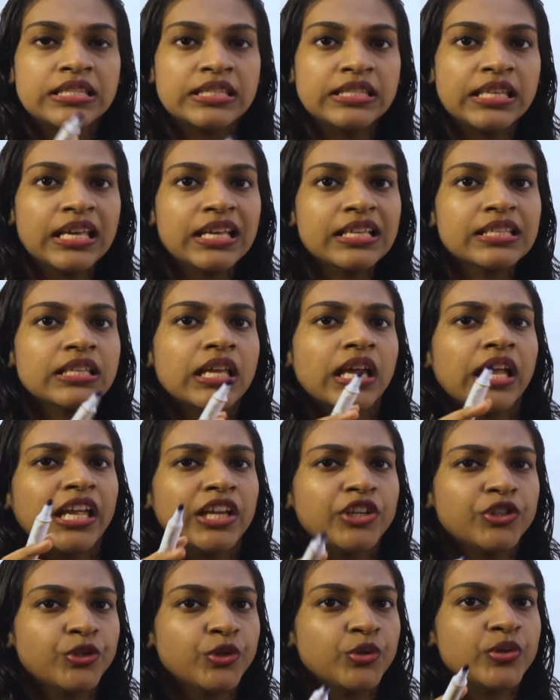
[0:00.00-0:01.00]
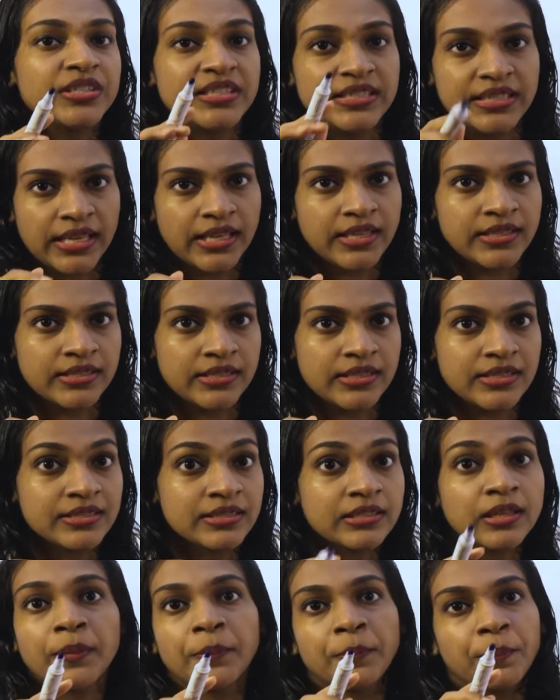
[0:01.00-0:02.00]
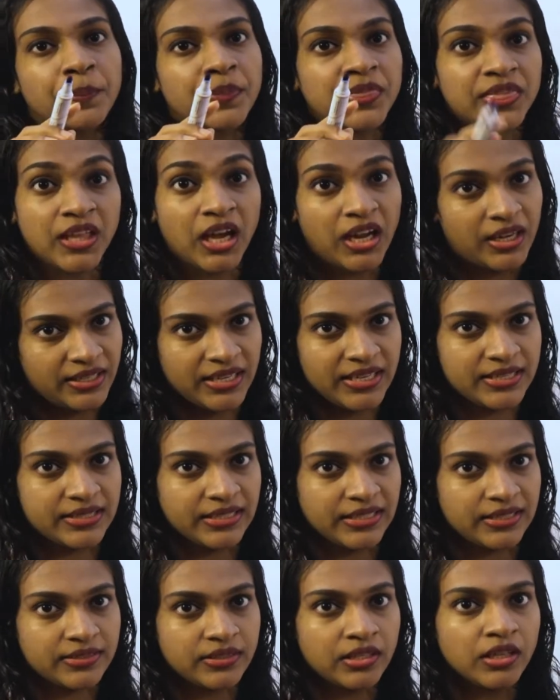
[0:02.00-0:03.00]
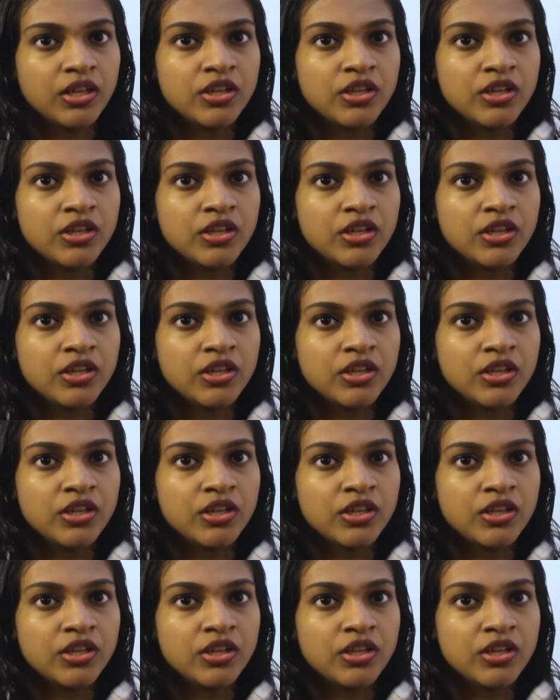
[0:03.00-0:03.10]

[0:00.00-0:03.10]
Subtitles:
6 into 6 is 36.